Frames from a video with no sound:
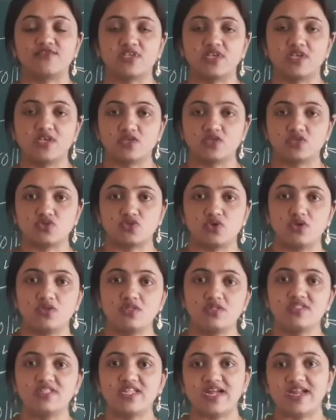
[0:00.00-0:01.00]
So
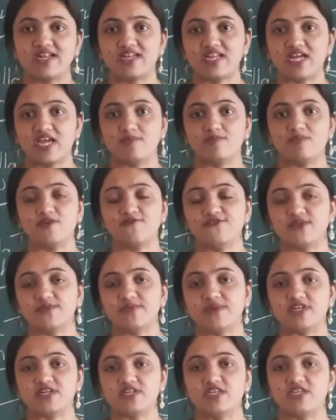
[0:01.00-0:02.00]
that type of
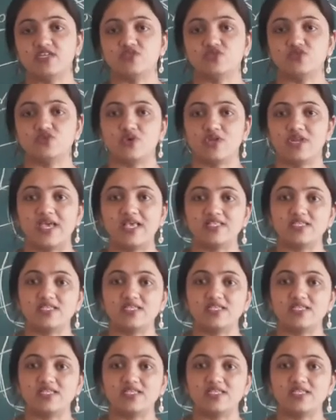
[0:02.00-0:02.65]
symmetry is known as